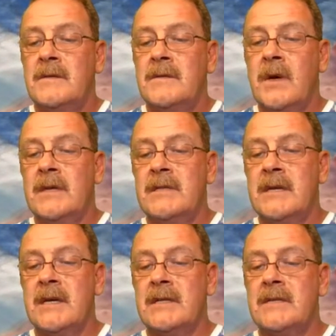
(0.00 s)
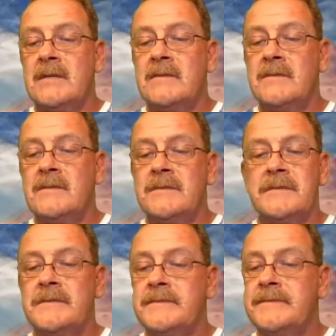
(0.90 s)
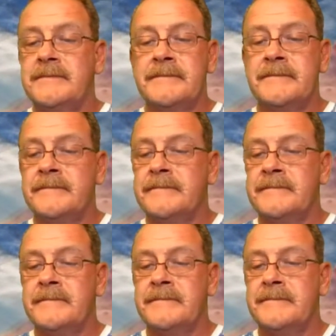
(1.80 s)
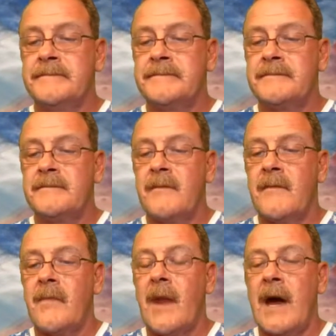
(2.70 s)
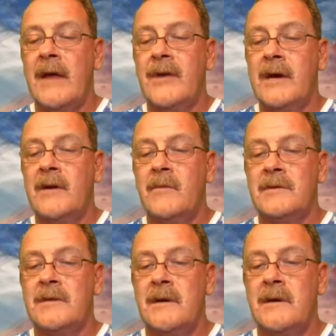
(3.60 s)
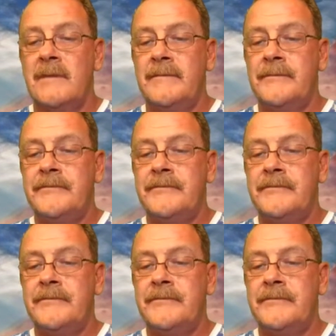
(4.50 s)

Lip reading: 26. I think it was, if